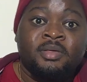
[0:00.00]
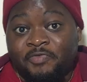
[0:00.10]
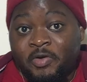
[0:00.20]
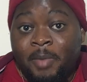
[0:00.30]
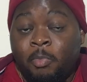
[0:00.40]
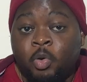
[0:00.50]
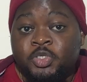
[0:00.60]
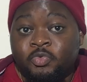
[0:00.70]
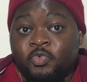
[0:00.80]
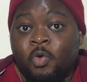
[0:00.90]
So it was a very
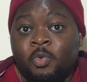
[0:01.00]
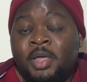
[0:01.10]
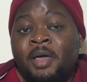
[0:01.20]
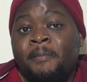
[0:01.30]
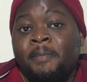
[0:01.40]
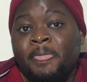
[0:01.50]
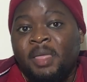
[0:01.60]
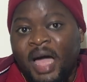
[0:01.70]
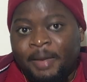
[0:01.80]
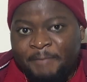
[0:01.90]
important role.
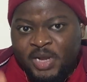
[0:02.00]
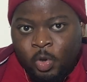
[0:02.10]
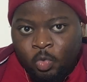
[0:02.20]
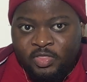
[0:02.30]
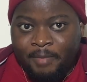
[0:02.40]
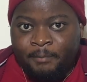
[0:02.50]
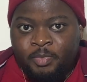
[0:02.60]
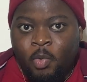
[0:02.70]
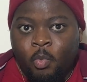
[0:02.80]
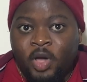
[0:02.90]
And below
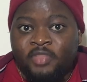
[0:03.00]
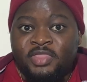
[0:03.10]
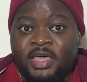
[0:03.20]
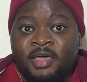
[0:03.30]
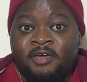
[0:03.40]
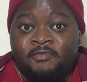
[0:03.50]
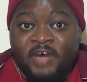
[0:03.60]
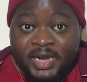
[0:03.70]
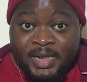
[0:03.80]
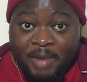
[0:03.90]
them were the
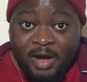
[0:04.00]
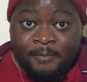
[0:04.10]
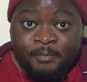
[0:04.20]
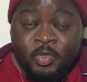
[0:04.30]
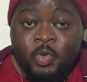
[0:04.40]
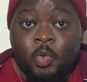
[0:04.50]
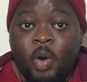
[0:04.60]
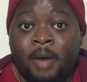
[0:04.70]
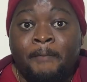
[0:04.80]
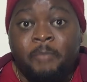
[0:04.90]
Farima,
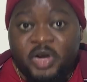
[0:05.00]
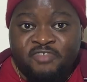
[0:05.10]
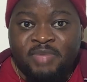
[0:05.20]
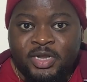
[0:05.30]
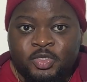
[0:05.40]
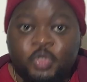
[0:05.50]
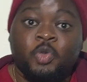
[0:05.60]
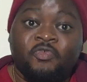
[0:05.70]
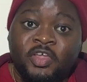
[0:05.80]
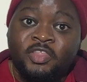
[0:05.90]
who are brave men.
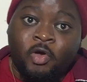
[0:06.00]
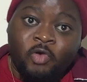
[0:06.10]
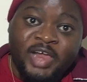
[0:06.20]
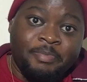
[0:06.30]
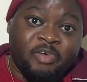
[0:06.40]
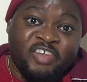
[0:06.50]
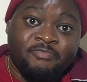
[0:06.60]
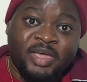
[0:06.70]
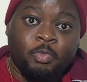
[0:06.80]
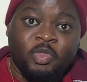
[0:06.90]
So you've got the great
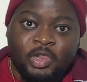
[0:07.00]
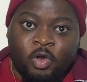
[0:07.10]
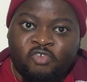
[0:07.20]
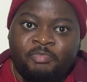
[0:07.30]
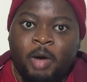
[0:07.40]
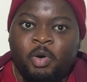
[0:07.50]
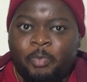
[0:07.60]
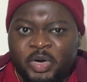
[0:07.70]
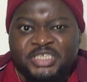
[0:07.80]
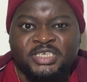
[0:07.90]
brave men with a lot of
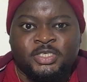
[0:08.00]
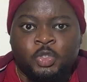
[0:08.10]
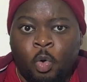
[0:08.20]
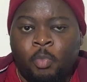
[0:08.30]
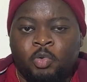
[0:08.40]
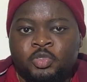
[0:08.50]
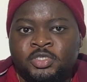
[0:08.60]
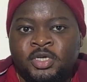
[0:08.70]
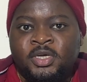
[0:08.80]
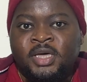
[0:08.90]
power, princes,
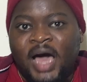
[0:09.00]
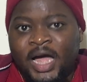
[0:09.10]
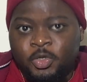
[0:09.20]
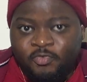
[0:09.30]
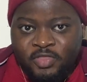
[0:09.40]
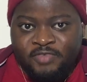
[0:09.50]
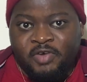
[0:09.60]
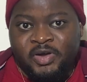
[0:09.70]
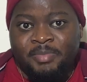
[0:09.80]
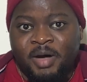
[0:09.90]
nobles, and you've got
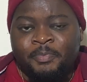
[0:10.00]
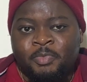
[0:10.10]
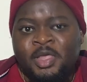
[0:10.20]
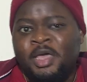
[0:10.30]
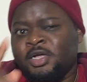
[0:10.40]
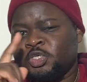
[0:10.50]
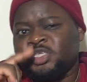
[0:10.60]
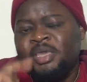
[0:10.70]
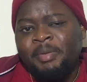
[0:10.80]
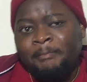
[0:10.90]
the Farima.
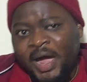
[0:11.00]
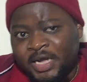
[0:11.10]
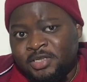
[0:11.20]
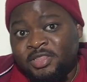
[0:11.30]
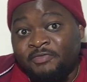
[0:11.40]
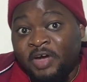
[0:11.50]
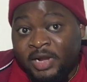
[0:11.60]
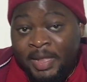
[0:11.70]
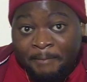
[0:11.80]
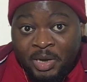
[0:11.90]
Just keep in mind, the
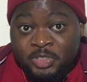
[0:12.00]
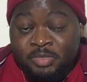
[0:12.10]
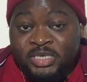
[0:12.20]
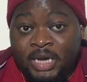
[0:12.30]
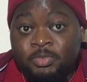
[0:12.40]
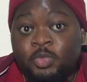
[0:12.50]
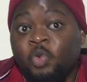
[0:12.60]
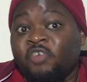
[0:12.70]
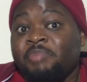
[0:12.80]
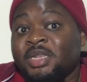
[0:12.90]
Farimba
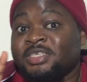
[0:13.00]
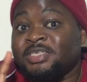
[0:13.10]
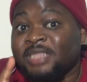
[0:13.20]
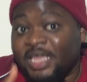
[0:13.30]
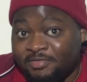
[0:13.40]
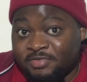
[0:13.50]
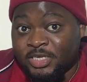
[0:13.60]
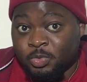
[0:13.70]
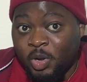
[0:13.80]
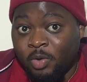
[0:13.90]
sometimes would have been
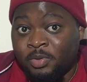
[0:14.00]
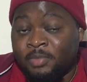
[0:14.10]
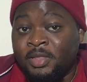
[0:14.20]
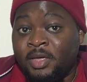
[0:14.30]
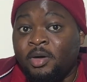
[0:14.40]
slaves as well,